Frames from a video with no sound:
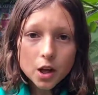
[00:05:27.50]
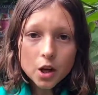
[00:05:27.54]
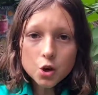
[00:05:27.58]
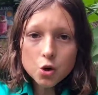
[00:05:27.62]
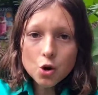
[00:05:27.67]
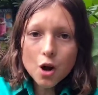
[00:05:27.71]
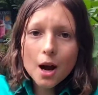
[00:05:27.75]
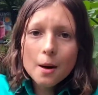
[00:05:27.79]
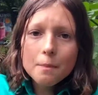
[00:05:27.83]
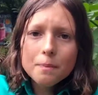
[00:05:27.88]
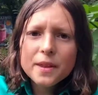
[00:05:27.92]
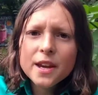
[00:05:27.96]

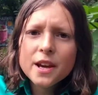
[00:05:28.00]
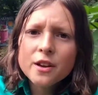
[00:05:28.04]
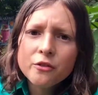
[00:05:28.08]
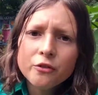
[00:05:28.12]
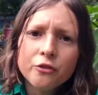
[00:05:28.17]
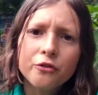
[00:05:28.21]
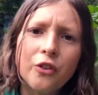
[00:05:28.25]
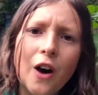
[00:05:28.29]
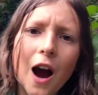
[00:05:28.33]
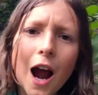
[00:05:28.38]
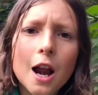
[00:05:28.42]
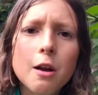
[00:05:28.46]
you help the
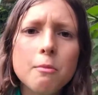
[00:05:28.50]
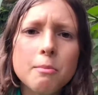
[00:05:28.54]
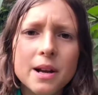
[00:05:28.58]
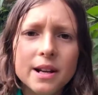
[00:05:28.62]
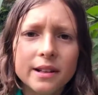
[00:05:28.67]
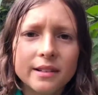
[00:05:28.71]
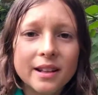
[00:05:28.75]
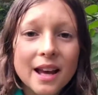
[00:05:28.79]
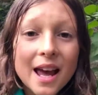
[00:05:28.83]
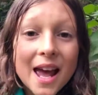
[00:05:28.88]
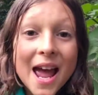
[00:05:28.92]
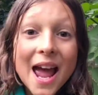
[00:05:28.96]

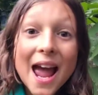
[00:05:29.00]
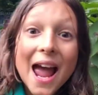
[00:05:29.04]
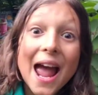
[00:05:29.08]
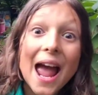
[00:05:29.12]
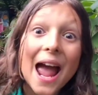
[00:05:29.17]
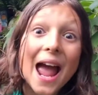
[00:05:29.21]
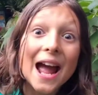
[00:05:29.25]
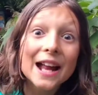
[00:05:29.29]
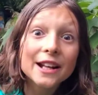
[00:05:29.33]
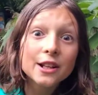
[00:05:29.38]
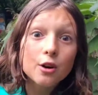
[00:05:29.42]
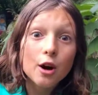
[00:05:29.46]
environment,
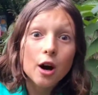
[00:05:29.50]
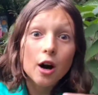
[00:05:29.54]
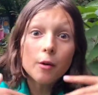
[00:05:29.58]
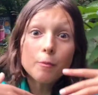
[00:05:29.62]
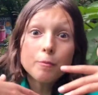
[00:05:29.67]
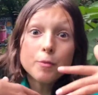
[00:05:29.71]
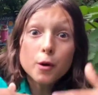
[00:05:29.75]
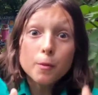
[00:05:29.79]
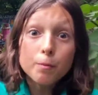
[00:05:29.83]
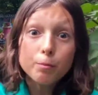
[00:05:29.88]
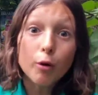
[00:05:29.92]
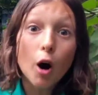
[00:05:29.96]
and you
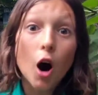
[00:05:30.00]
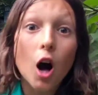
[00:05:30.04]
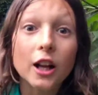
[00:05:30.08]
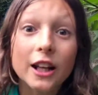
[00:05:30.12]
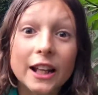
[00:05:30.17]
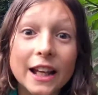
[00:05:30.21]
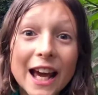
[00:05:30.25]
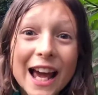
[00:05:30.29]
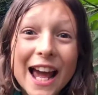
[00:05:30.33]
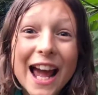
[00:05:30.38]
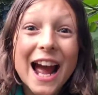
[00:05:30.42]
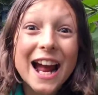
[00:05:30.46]
help your
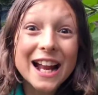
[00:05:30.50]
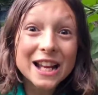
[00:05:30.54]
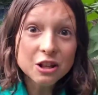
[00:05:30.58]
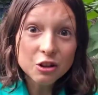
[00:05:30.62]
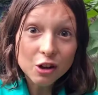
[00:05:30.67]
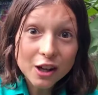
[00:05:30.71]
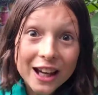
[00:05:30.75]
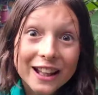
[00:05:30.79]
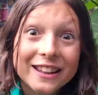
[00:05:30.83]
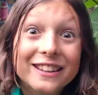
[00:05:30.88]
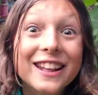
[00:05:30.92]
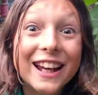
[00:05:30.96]
body, and you
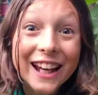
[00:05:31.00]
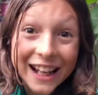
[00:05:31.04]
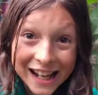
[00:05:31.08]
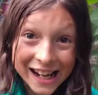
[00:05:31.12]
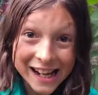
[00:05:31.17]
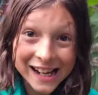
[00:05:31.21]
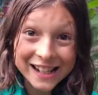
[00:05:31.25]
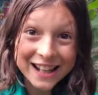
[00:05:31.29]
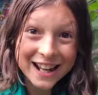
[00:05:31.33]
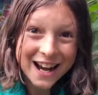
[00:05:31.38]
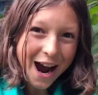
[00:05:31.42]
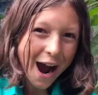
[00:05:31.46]
get to
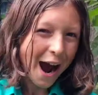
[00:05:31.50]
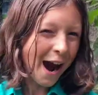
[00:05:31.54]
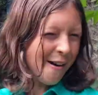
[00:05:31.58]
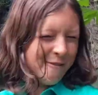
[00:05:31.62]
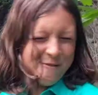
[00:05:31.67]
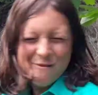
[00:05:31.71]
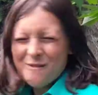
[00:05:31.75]
eat a